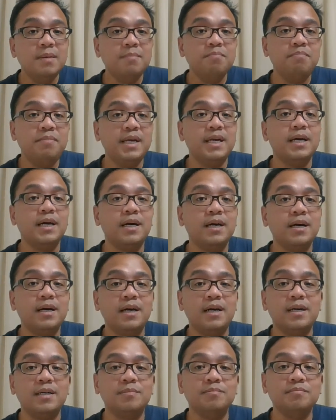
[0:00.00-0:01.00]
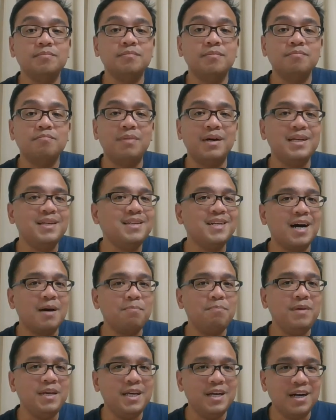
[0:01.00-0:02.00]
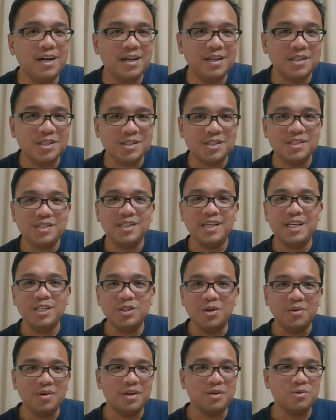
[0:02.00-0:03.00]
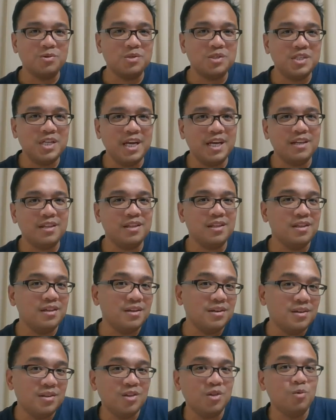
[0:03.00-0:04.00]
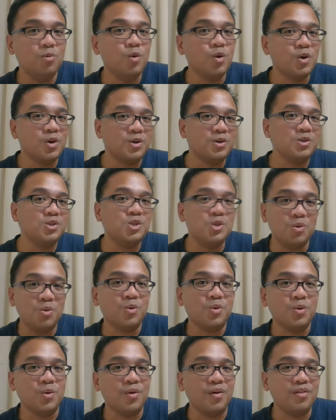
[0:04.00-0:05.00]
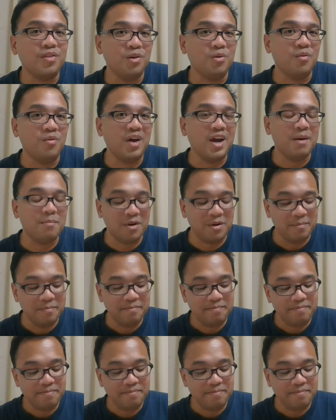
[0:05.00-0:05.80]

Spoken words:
but not because they don't understand the words or the grammar.